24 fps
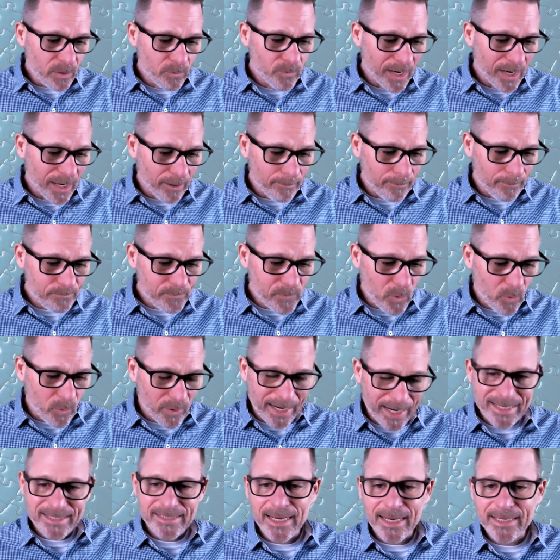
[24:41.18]
Well, when
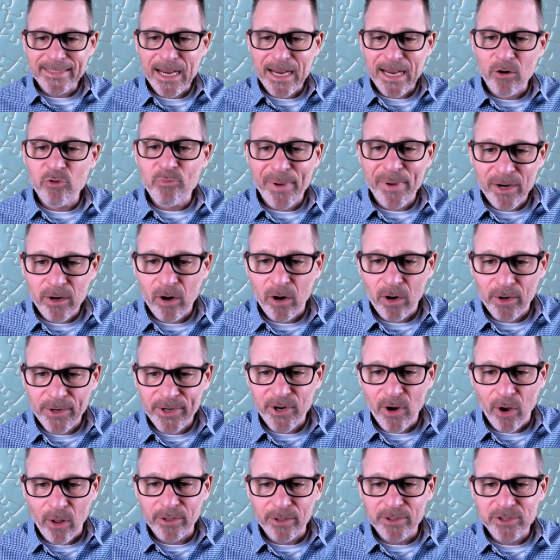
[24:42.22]
I sat down with my
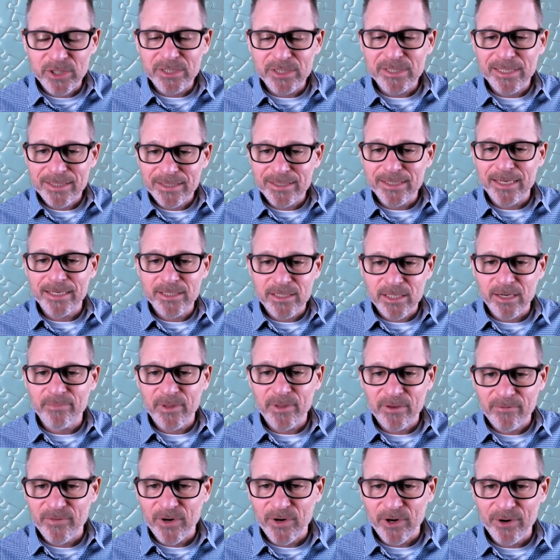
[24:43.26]
cardiologist, he said
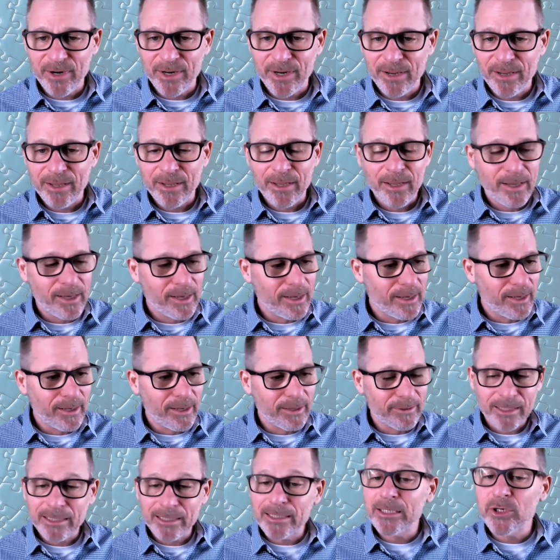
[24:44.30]
something very
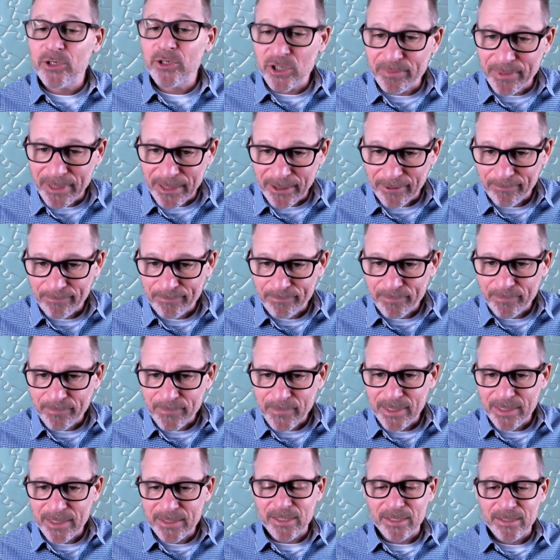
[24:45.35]
clear to me.
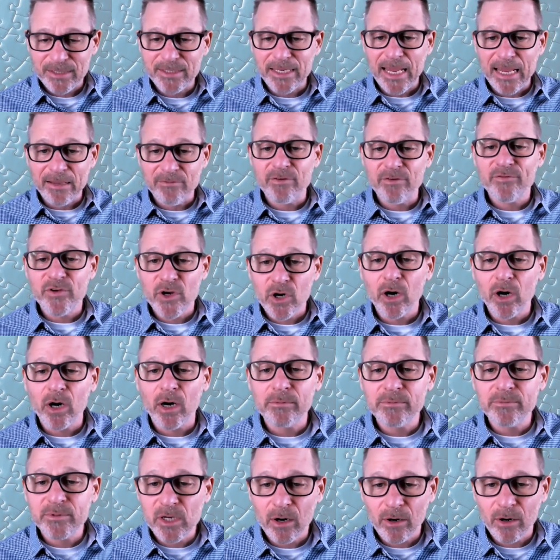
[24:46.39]
He said, Dave, if your
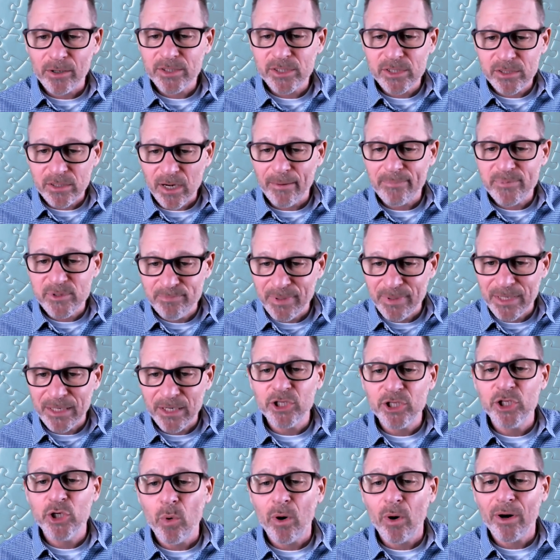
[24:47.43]
heart stops
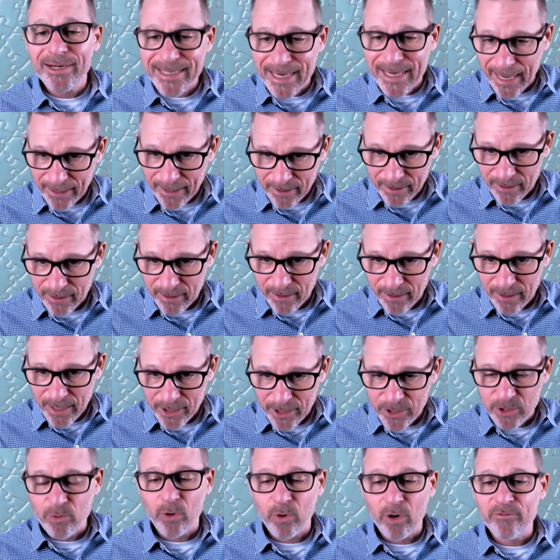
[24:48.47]
beating, you are dead
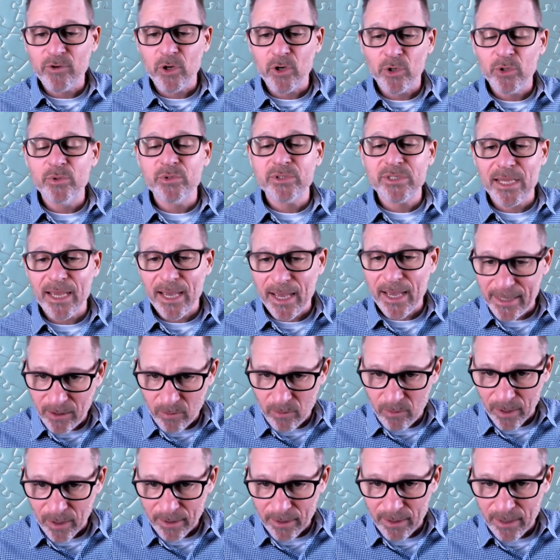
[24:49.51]
and you are of no use to
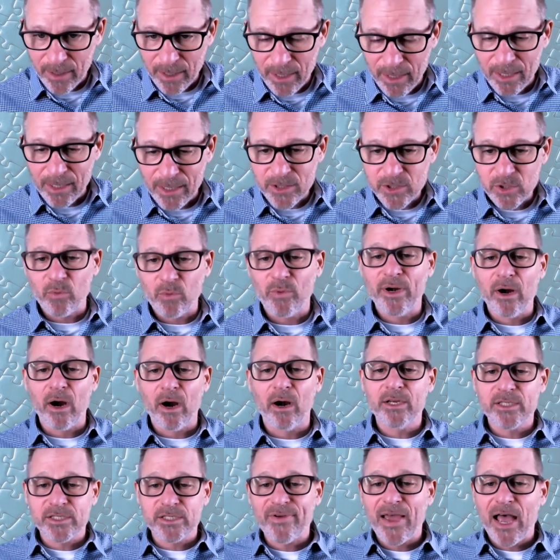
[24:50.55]
anyone. So
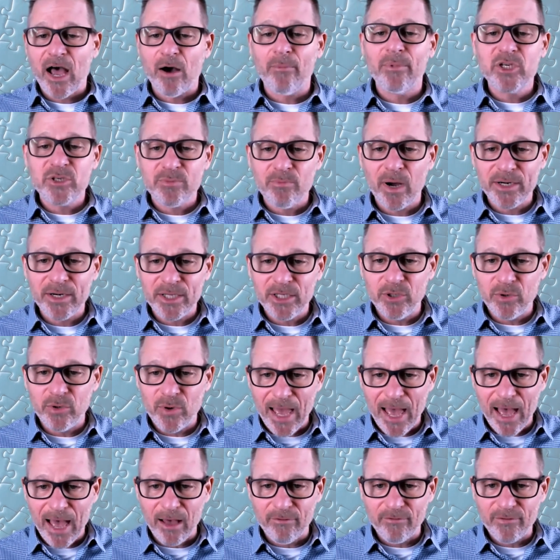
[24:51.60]
regardless of how much money you
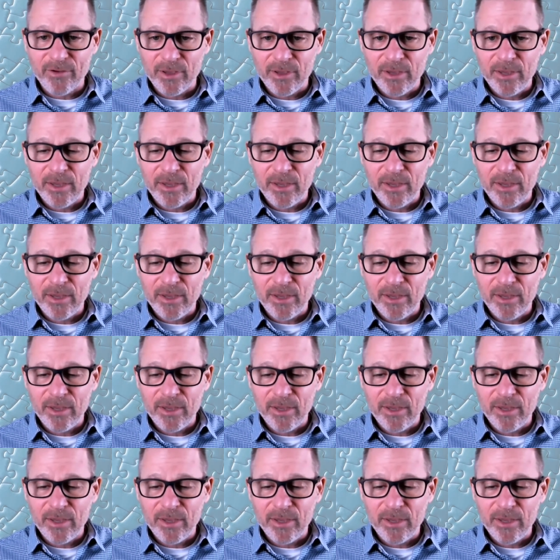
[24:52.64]
have,